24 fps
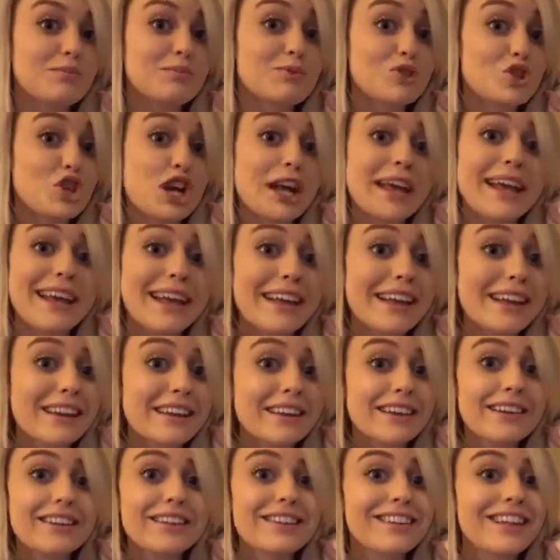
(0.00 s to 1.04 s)

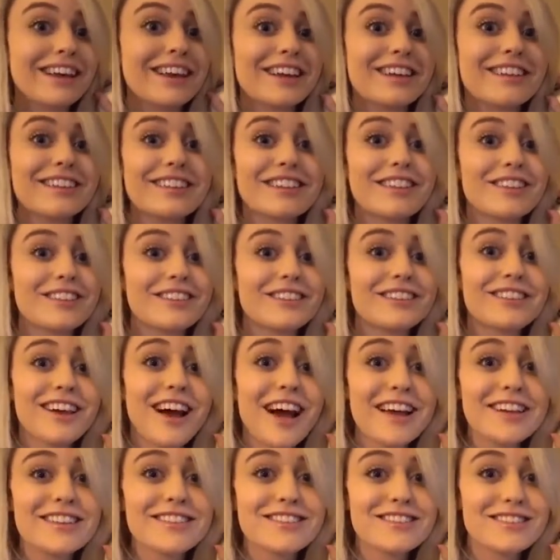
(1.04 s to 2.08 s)
chicken, like little
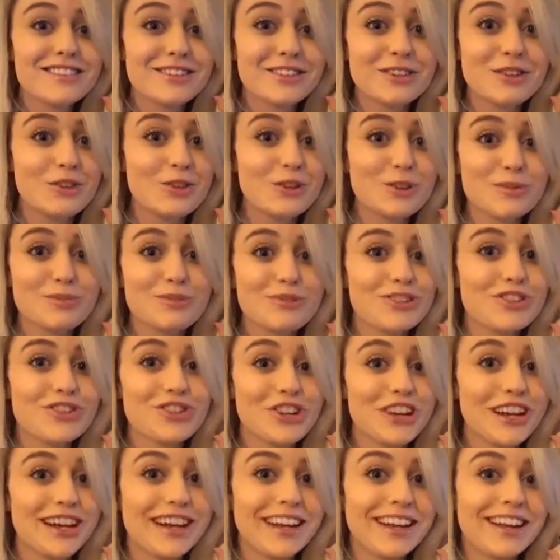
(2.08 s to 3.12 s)
diced cubed
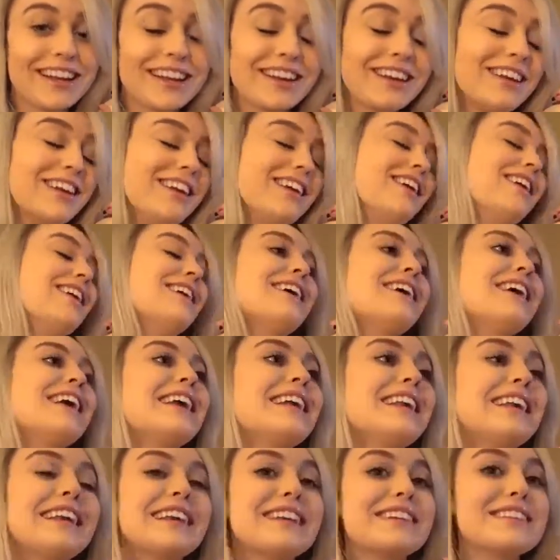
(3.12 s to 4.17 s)
chicken.
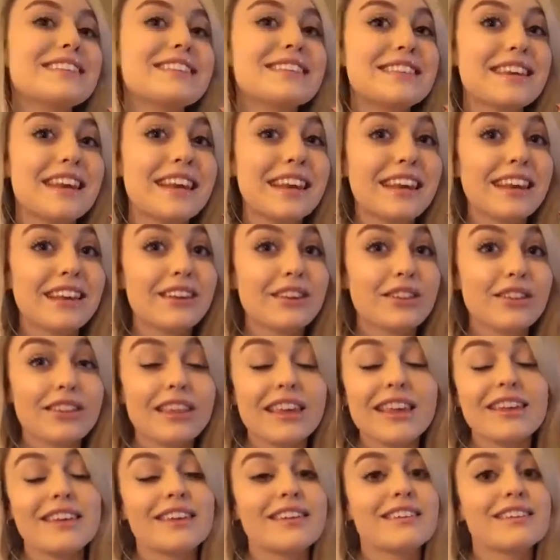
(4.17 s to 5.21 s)
He needs to eat
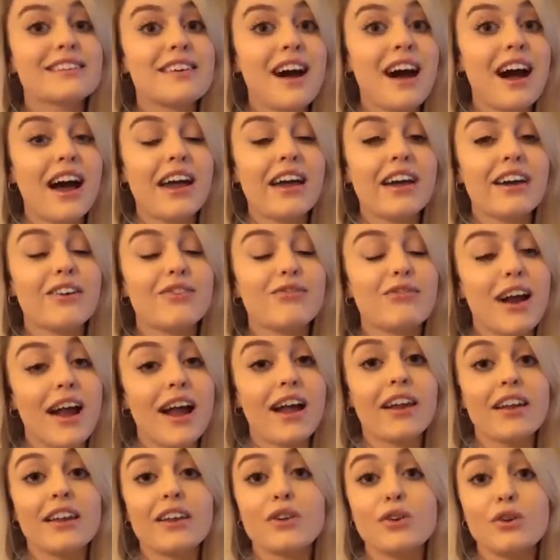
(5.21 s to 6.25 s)
the entire
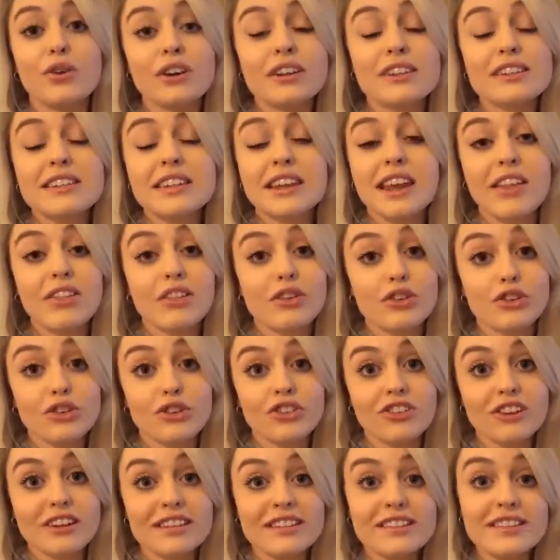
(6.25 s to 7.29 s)
rat in order to get the
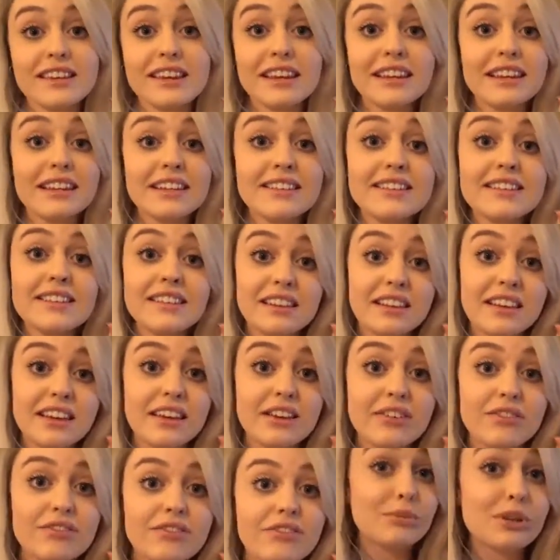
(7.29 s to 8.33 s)
nutrients that he needs to
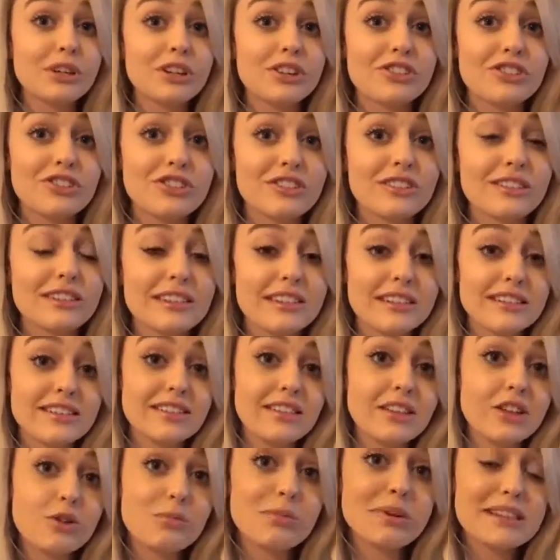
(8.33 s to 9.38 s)
live, which is a
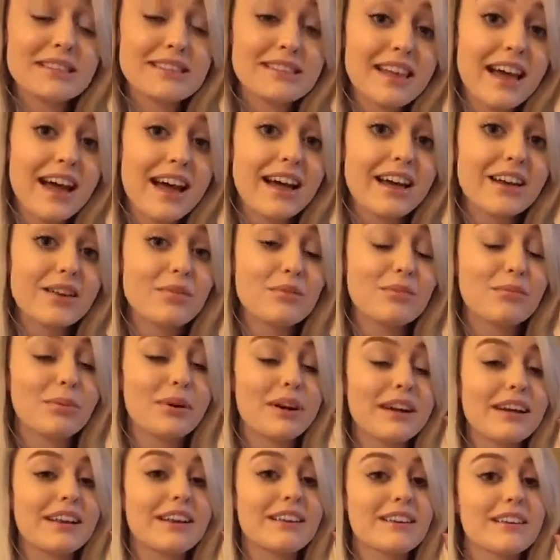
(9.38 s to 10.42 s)
little bit sad,
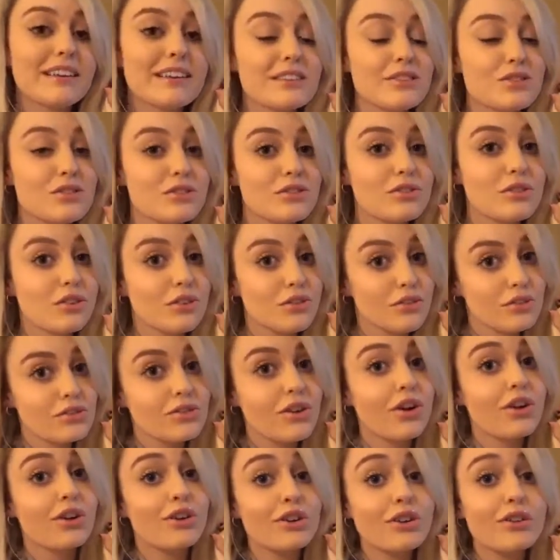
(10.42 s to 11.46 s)
but it's also the
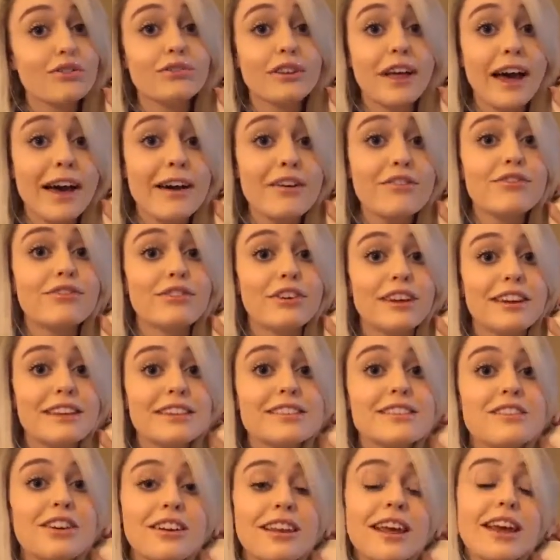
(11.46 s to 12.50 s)
circle of life, and
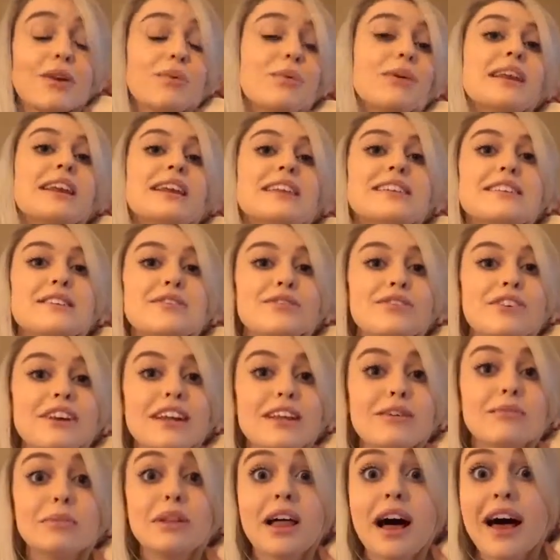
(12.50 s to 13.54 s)
it's not like we need to feed
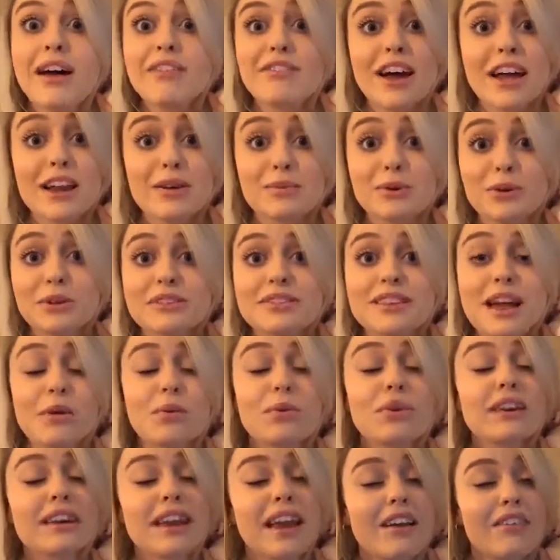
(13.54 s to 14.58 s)
him live animals. I
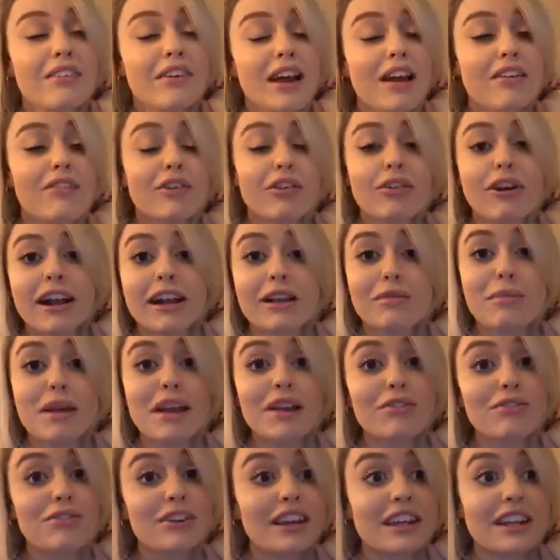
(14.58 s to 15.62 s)
wouldn't ever
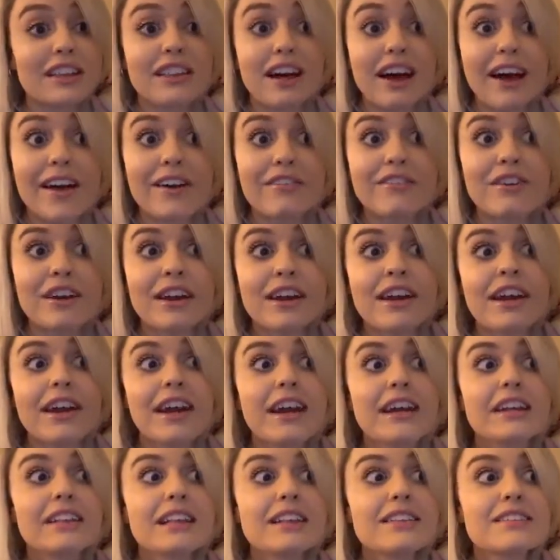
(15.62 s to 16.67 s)
recommend feeding live
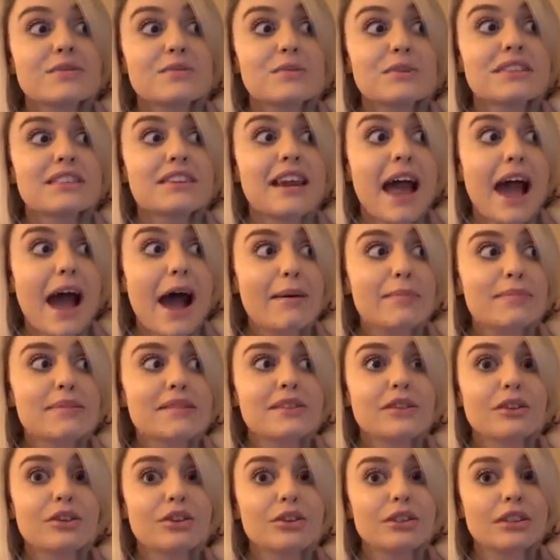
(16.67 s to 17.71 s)
unless it was an
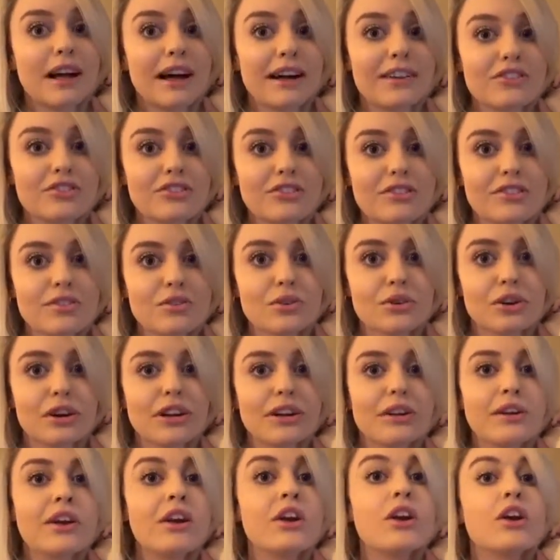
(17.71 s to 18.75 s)
absolute last
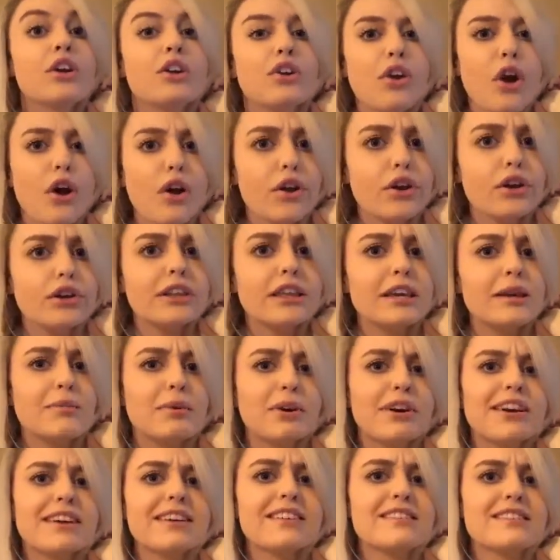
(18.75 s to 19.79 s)
resort. Not only
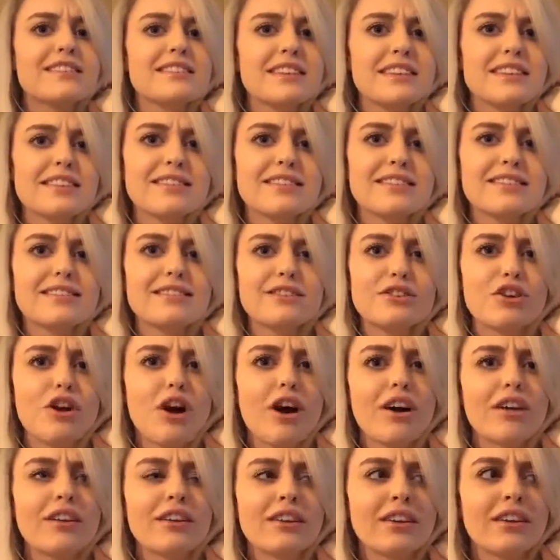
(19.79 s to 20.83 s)
because it's
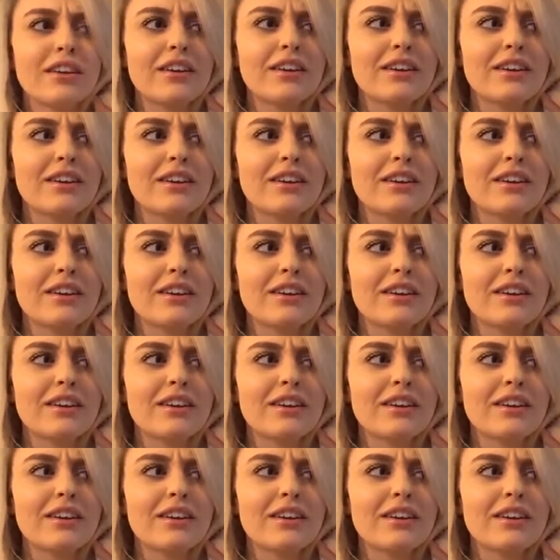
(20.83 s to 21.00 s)
not